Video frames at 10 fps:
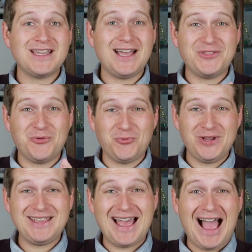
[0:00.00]
I got the
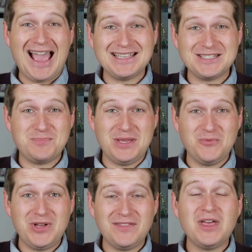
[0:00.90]
really high
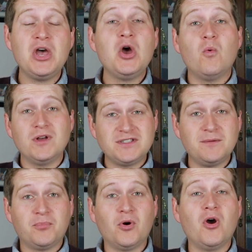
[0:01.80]
spin with was
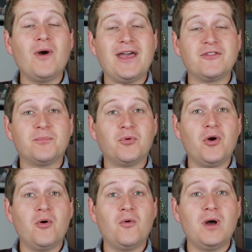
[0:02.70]
the Pro and the
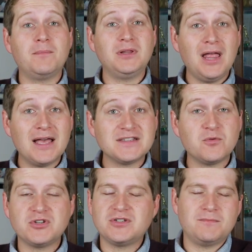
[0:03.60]
Pro
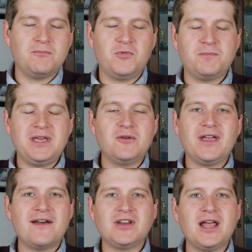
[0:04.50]
Plus, which with me
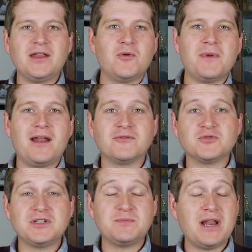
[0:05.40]
only having a 91 mile an hour
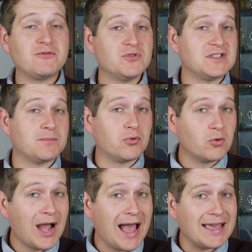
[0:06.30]
swing speed, I was really
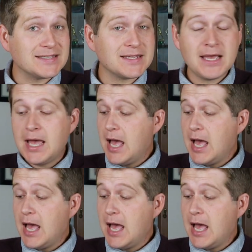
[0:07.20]
surprised.